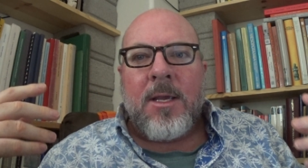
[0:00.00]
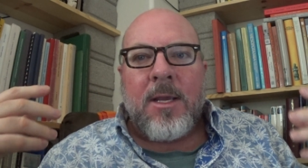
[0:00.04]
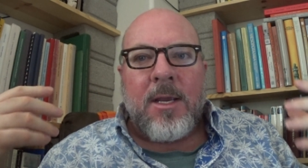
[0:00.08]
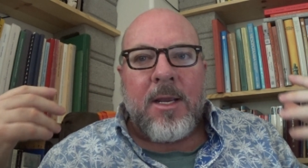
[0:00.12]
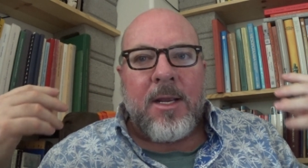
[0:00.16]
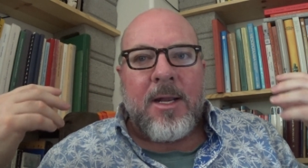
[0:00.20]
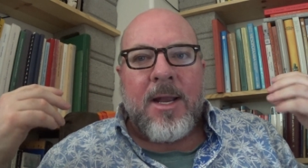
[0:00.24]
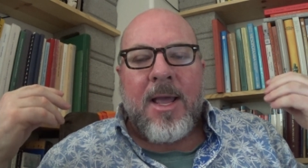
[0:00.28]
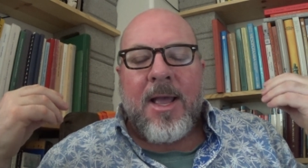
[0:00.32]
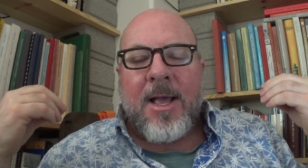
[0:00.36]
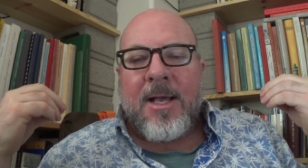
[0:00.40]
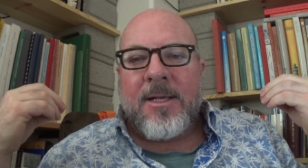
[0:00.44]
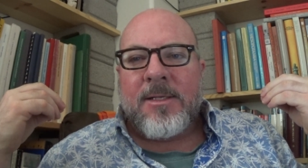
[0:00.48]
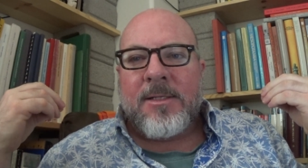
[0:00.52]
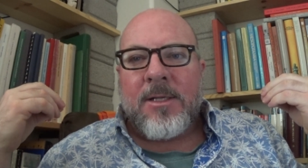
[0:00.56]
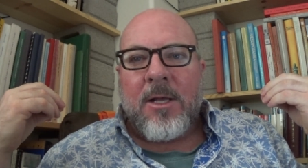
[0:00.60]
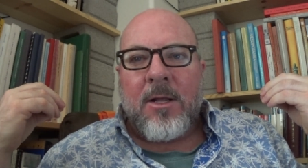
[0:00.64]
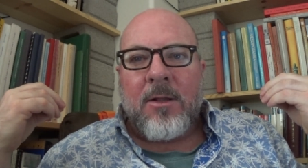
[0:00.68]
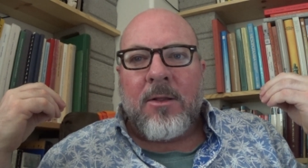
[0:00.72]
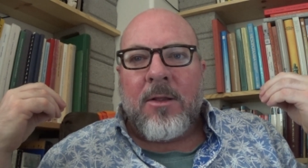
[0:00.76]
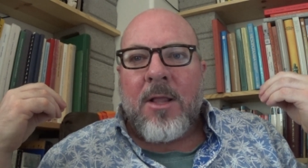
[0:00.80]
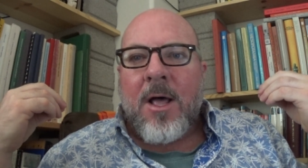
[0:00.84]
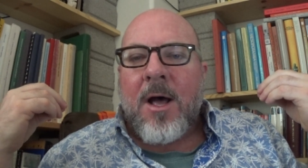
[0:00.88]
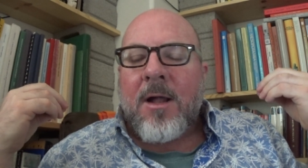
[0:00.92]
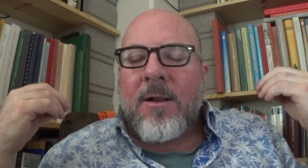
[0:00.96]
It has a
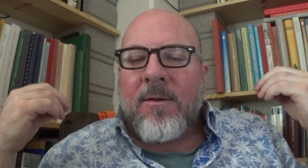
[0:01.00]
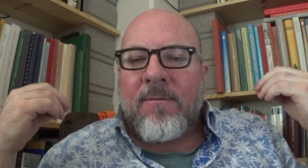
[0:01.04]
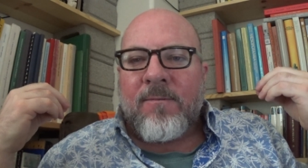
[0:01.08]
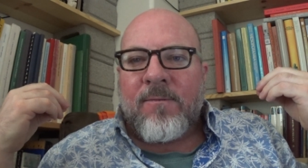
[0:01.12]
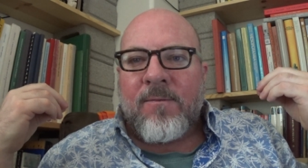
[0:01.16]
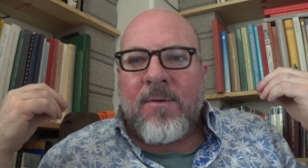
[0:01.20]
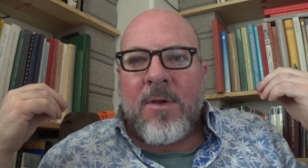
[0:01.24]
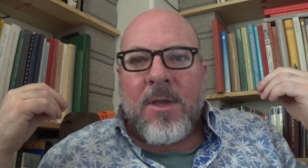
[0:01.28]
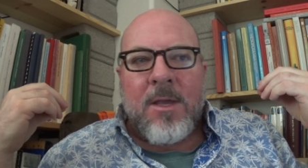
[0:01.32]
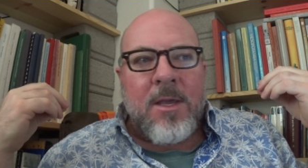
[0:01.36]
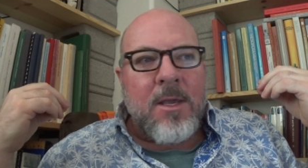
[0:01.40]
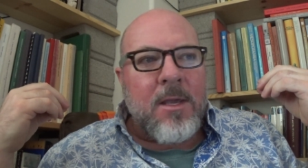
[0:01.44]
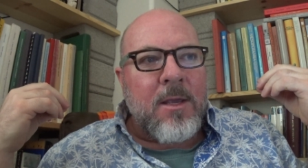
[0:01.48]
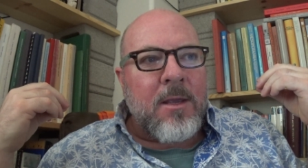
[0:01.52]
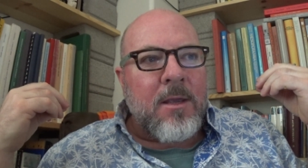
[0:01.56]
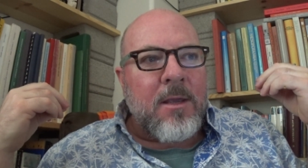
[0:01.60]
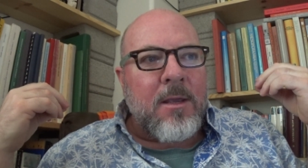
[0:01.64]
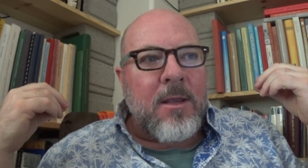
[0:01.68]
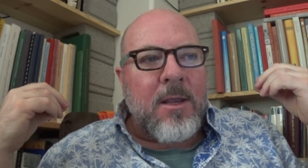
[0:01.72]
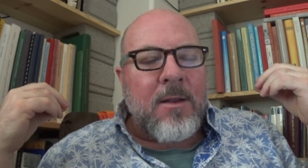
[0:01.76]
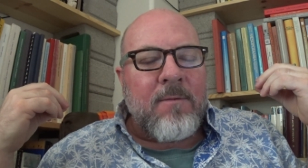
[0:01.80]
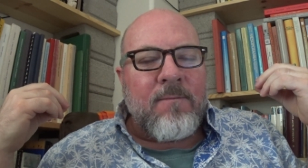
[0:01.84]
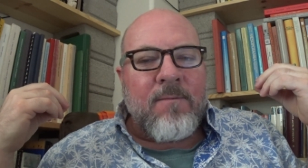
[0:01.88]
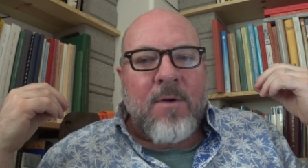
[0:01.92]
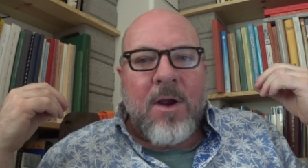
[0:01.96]
lot of
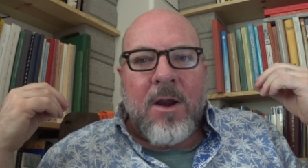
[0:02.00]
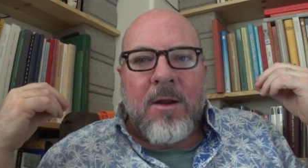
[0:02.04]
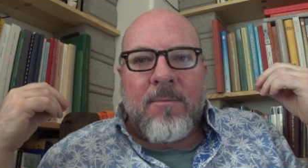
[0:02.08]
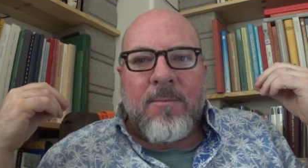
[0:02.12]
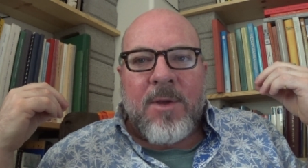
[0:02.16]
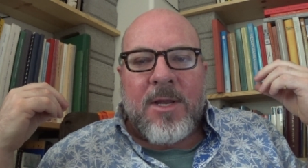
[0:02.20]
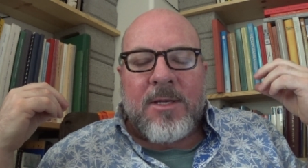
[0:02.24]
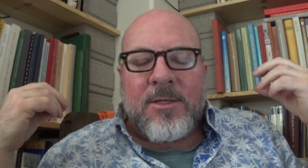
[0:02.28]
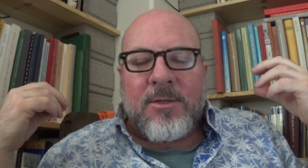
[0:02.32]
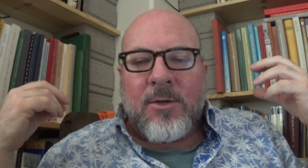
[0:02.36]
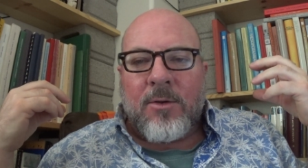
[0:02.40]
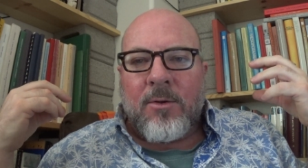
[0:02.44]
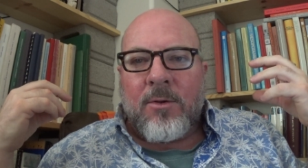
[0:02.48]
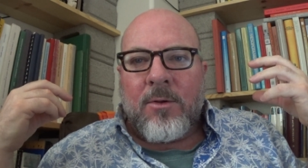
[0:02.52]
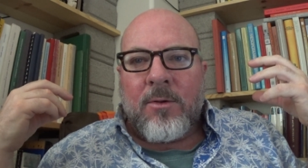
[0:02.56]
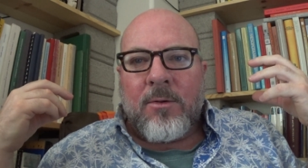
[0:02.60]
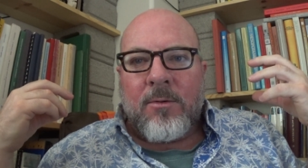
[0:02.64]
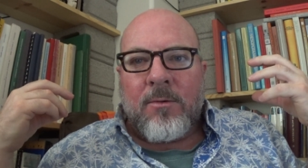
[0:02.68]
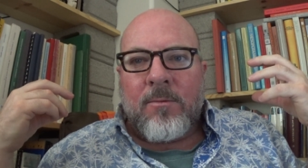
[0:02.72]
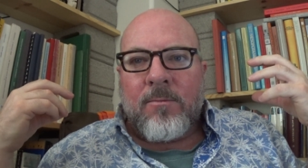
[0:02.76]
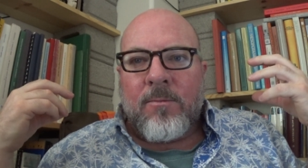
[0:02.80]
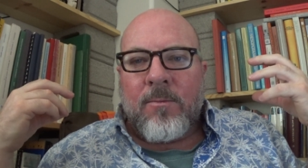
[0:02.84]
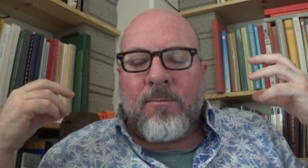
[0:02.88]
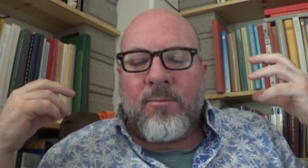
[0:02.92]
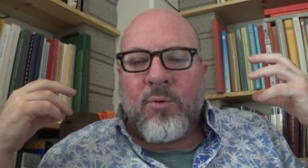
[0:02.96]

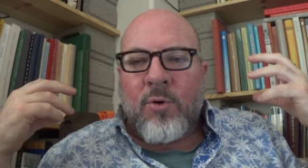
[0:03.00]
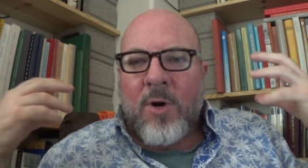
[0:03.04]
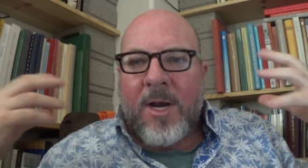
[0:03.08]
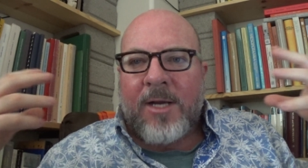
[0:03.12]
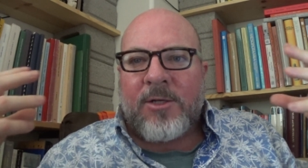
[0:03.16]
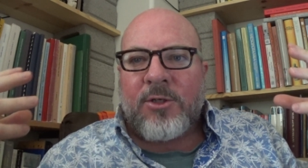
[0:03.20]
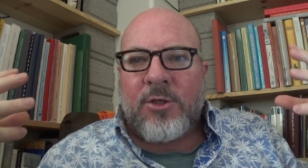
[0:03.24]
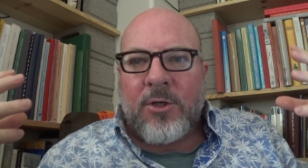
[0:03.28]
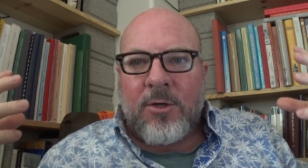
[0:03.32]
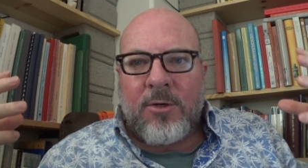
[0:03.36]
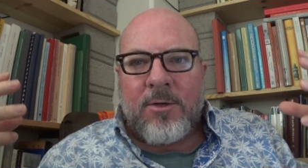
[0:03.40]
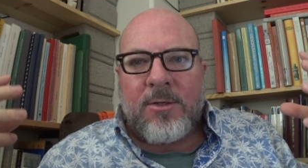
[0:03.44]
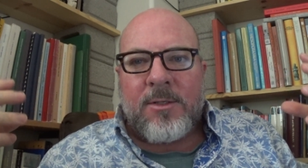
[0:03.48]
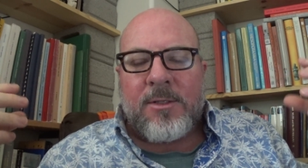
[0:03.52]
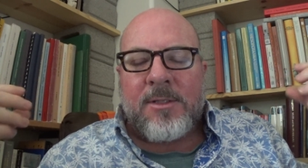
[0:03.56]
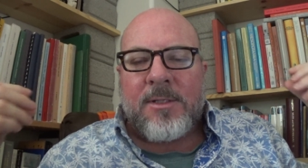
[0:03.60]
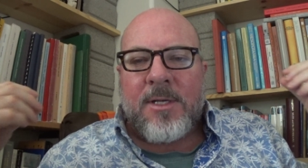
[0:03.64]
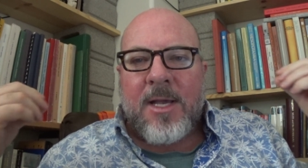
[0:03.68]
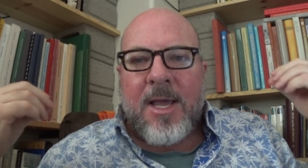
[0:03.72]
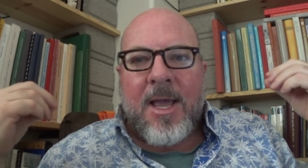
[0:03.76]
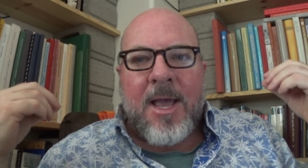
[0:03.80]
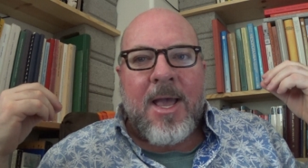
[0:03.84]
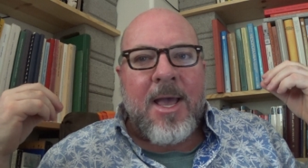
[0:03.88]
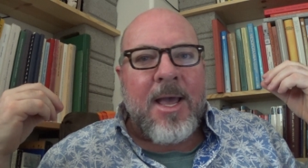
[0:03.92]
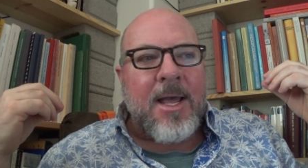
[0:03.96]
environmental
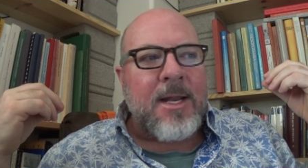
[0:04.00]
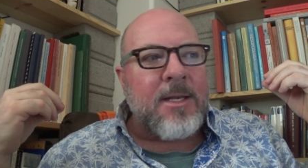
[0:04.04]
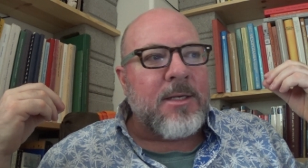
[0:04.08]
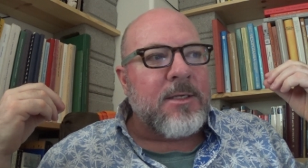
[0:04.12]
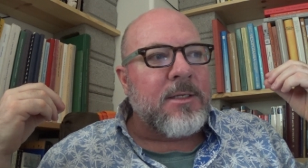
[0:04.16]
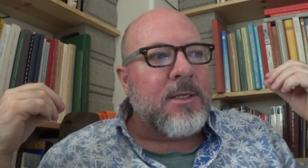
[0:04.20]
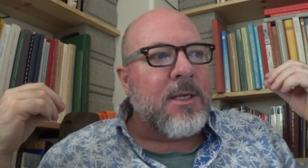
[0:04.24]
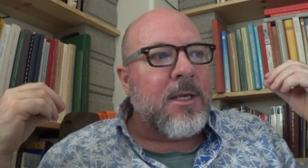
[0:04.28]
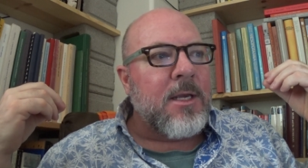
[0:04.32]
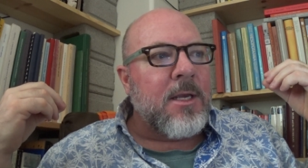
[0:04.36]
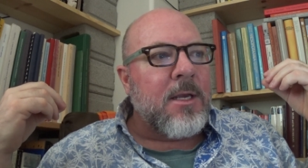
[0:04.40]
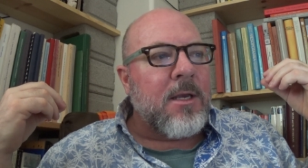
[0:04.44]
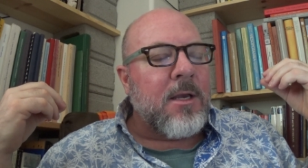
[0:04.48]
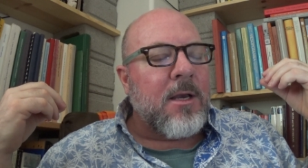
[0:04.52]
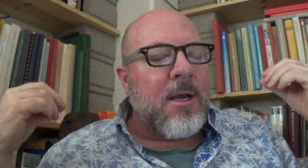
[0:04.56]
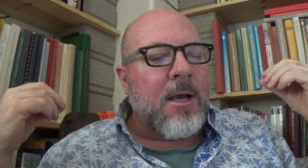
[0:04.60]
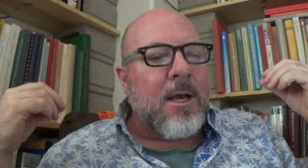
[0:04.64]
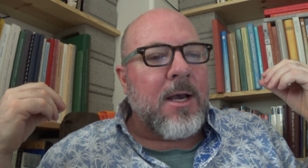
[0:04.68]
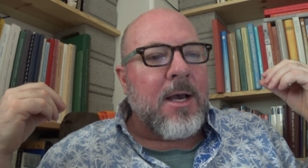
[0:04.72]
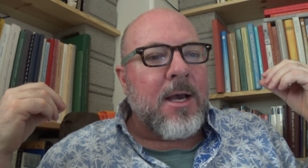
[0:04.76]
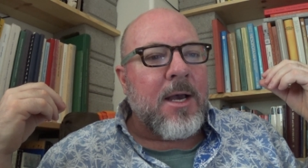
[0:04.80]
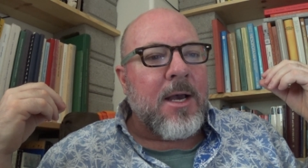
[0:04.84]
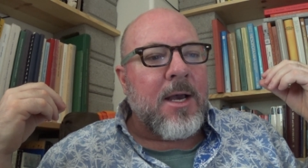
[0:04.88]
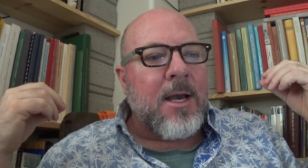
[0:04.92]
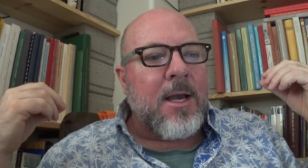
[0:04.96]
pressures and
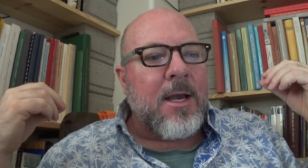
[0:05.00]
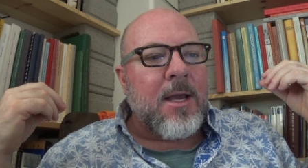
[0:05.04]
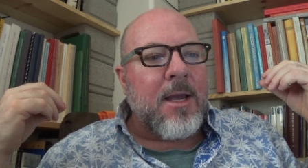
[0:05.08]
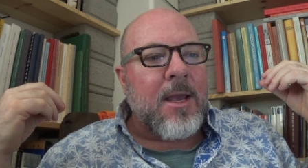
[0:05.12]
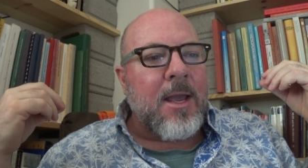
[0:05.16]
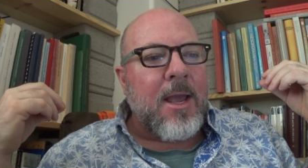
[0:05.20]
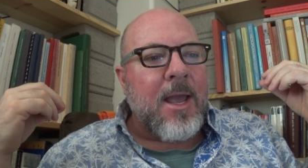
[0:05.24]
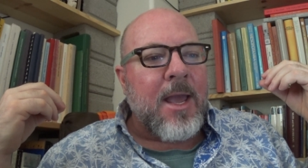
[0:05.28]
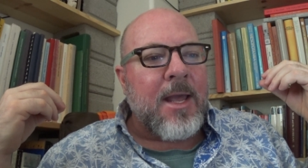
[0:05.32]
uh,